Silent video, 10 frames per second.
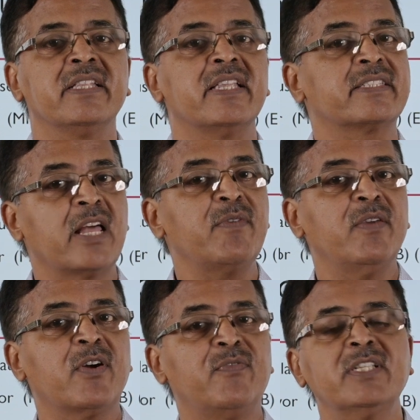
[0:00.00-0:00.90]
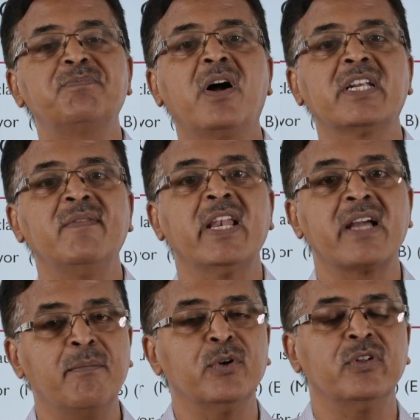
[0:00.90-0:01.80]
the survivor first party will
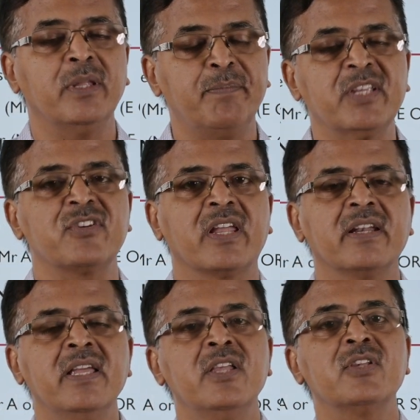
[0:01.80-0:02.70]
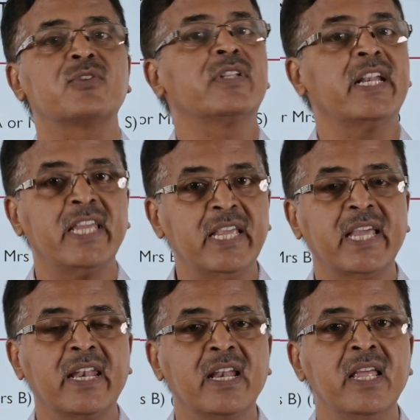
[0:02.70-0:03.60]
come into the picture so that he
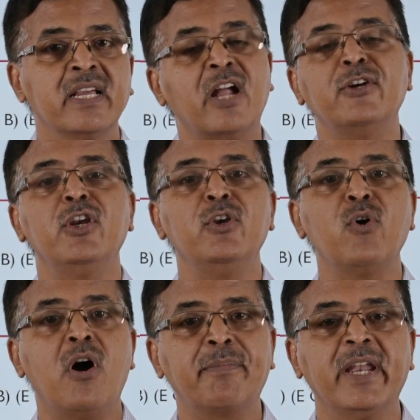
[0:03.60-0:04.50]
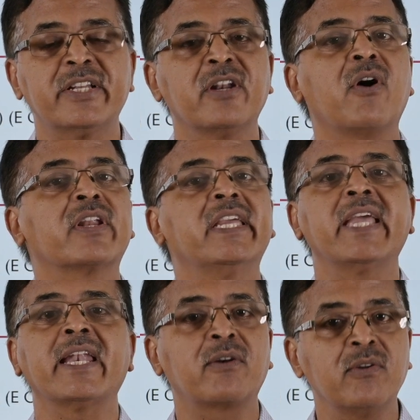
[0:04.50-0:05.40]
can continue operation or he
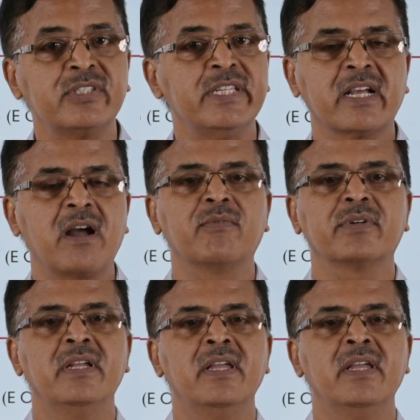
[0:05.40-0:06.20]
can close the account.